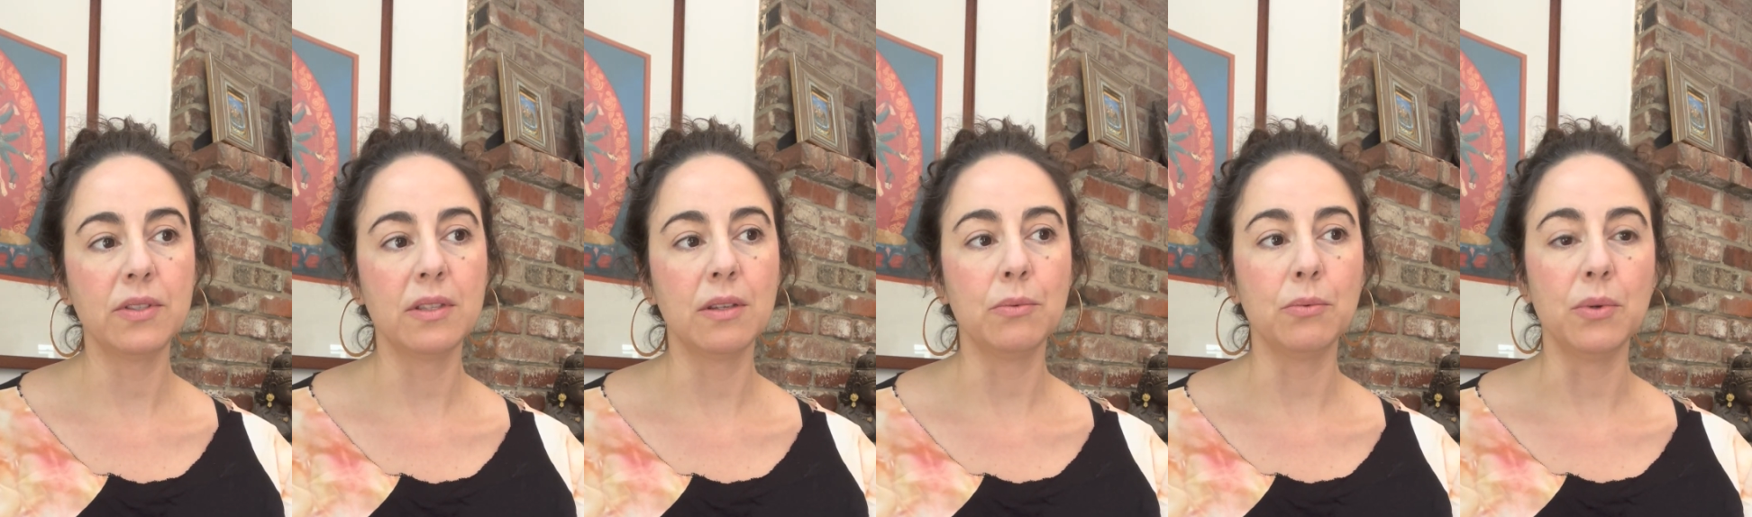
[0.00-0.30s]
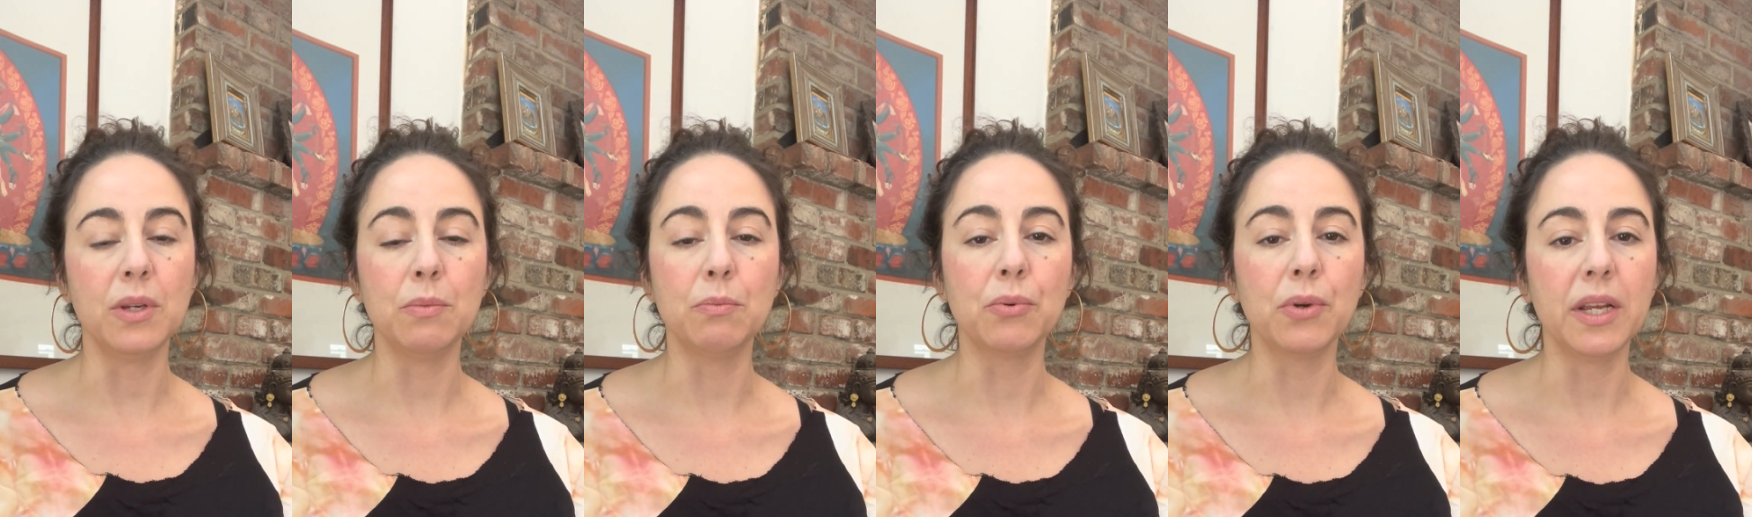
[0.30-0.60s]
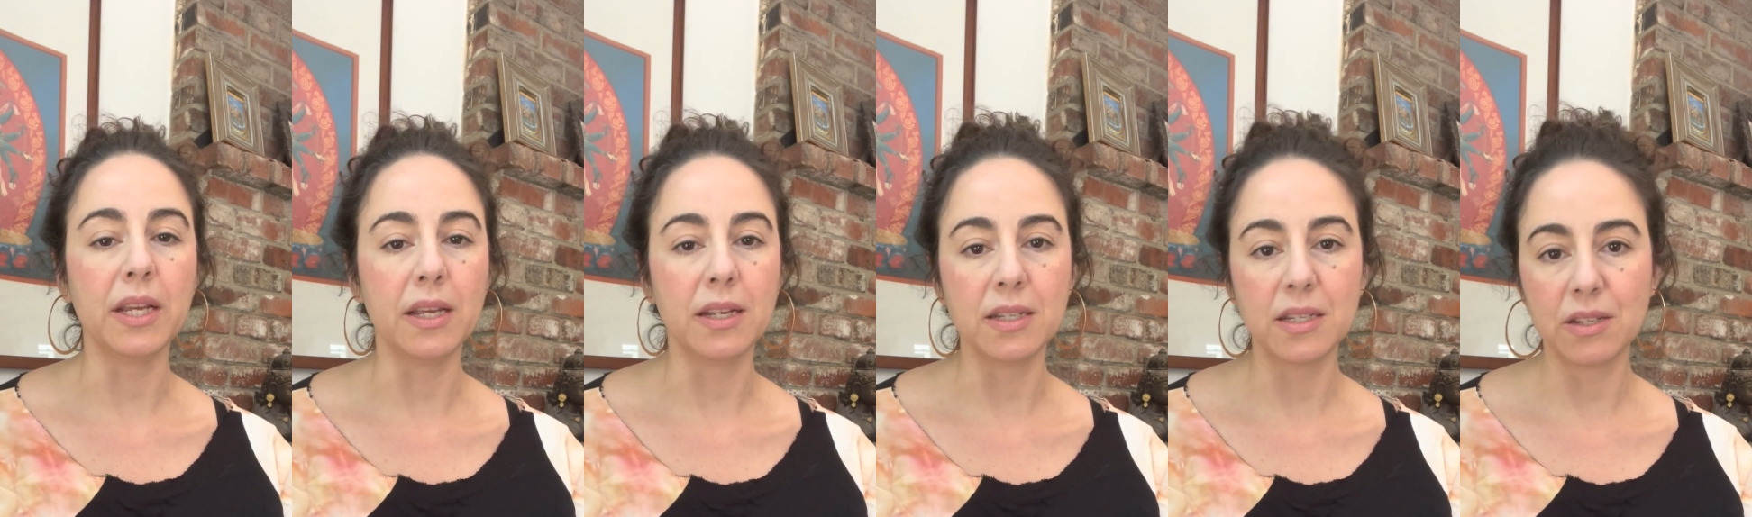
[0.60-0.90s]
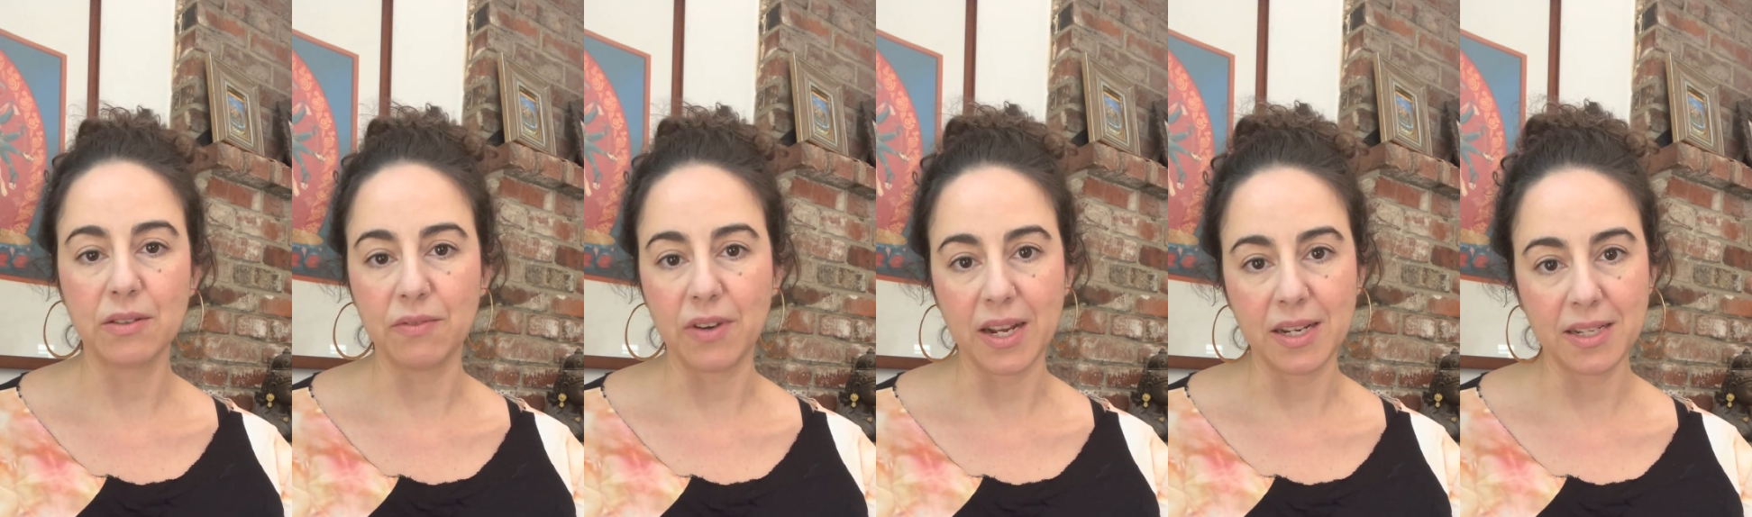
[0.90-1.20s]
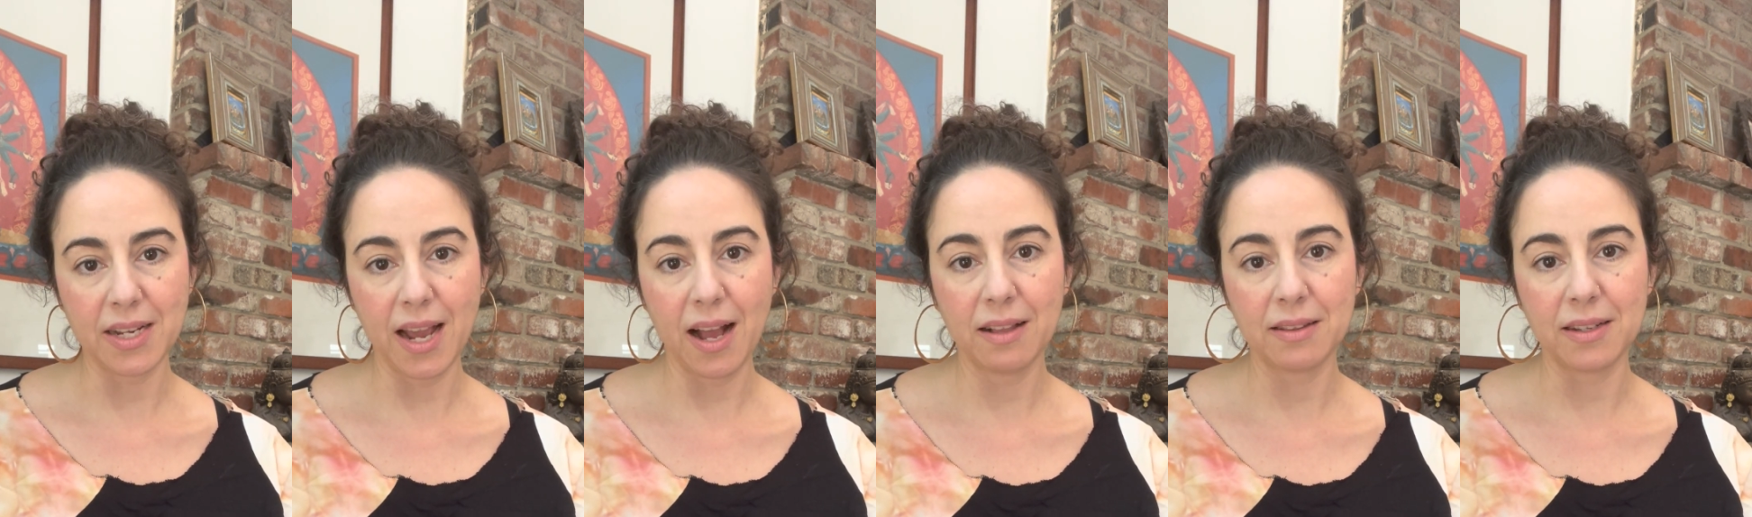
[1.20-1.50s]
that we bring into
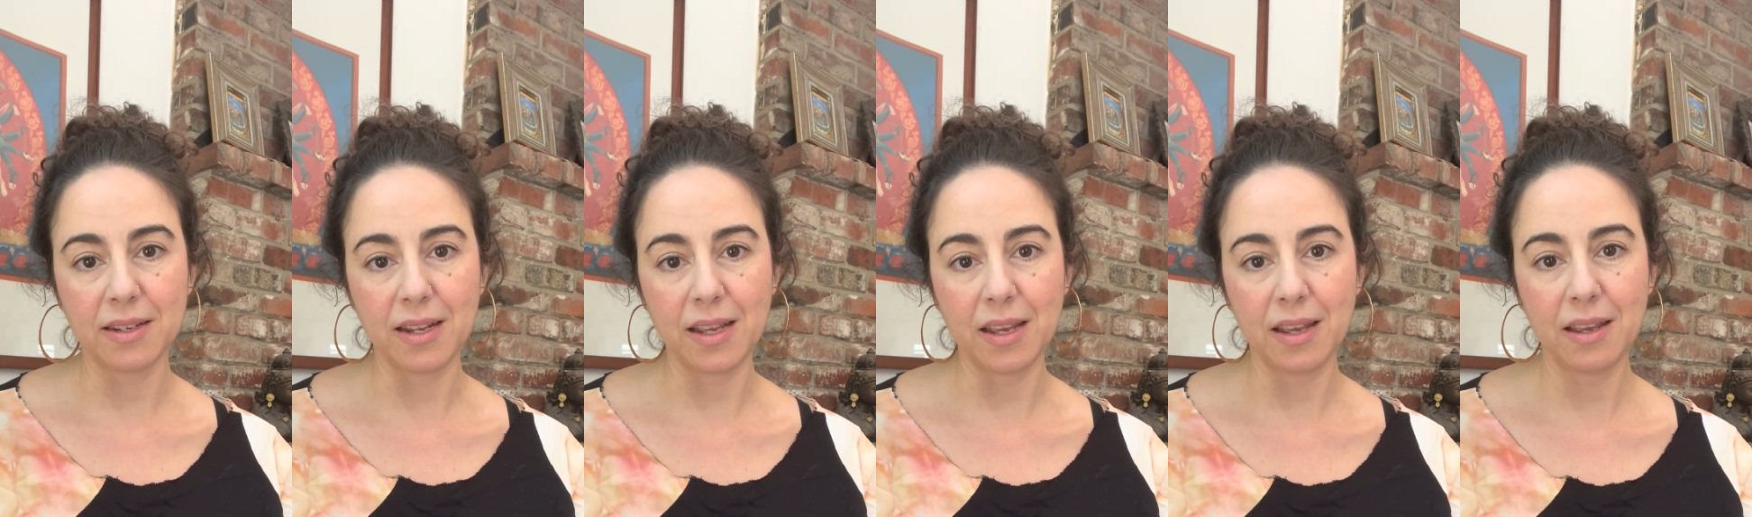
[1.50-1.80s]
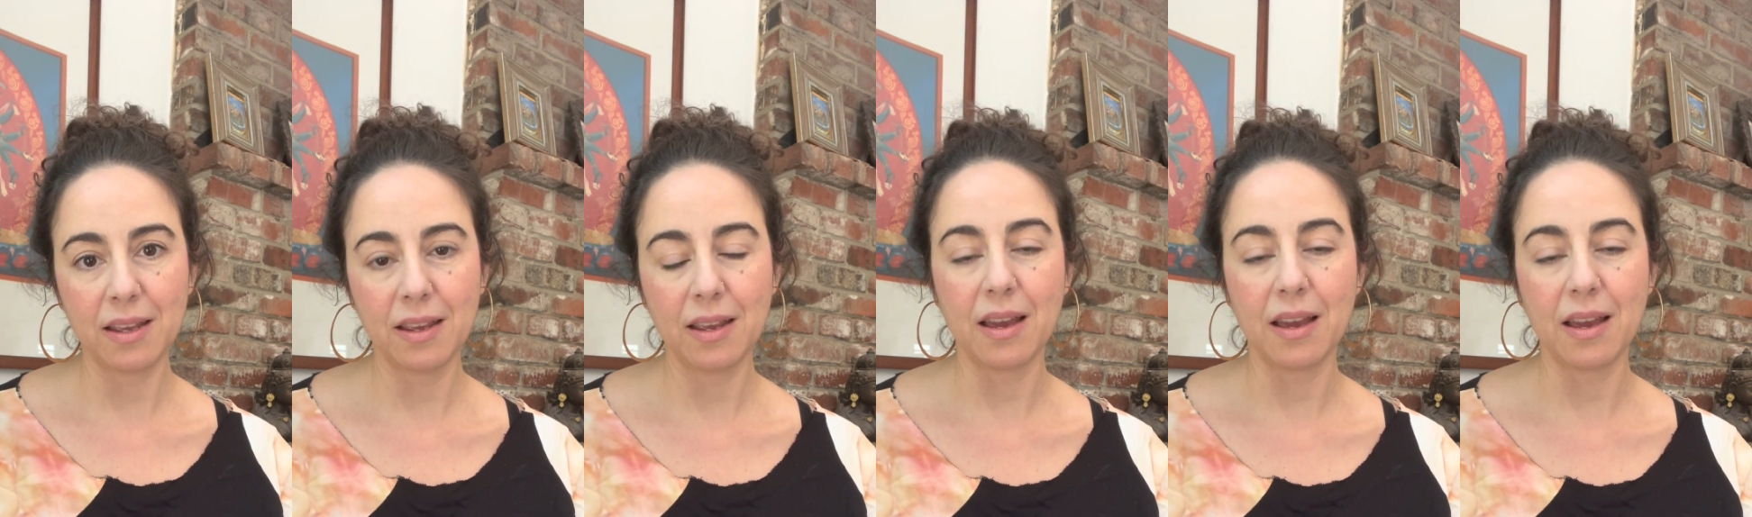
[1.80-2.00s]
vitality